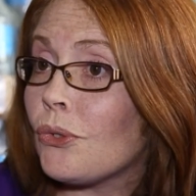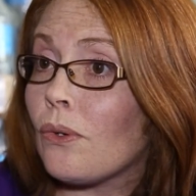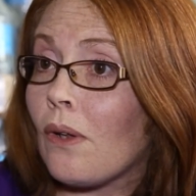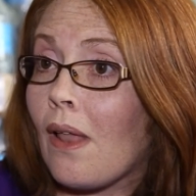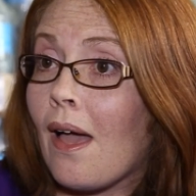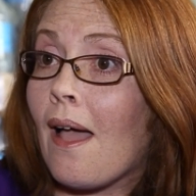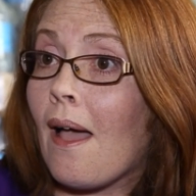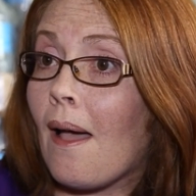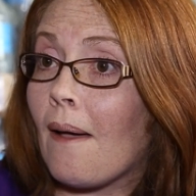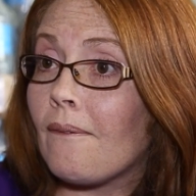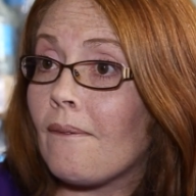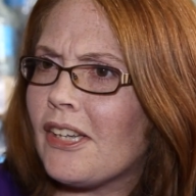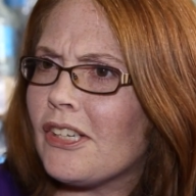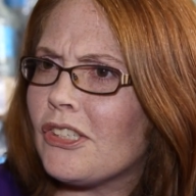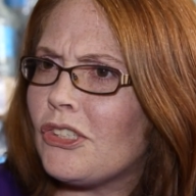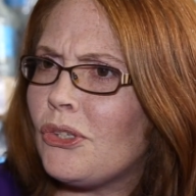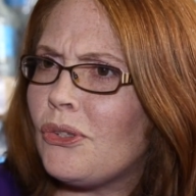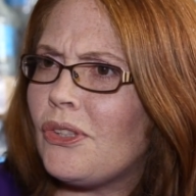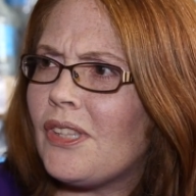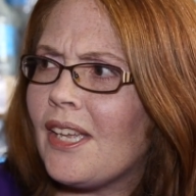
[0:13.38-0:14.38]
your life
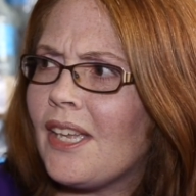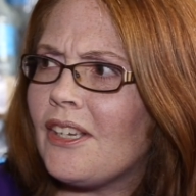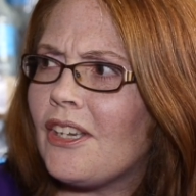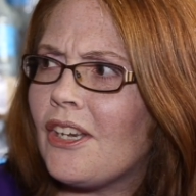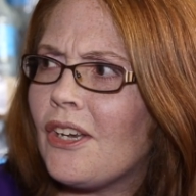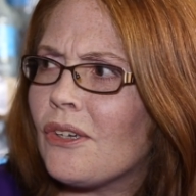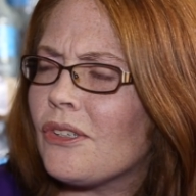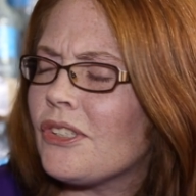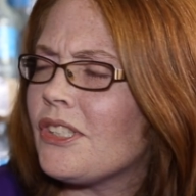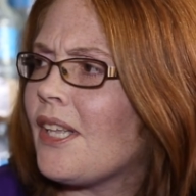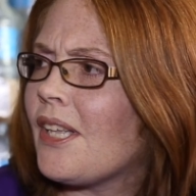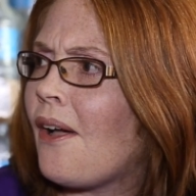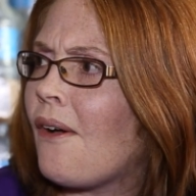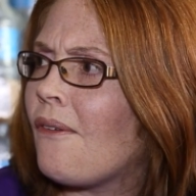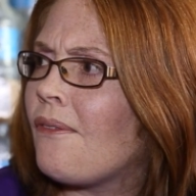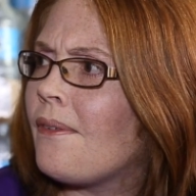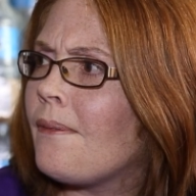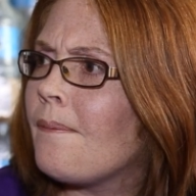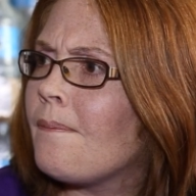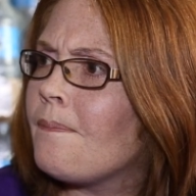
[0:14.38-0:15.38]
because you think to yourself,